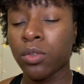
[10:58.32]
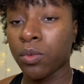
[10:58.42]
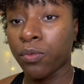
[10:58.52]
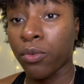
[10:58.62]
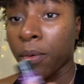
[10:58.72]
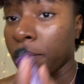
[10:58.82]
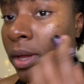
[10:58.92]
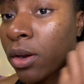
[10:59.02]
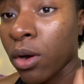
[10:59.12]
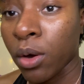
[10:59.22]
For
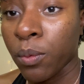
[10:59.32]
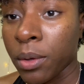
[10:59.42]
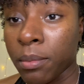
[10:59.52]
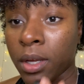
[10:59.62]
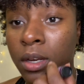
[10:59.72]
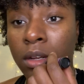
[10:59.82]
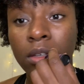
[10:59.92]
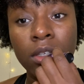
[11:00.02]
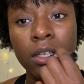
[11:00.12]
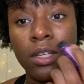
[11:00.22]
men or women.
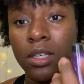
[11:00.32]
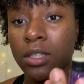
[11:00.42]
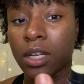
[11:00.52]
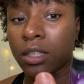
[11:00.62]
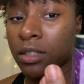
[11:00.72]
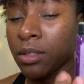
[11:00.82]
It's not because the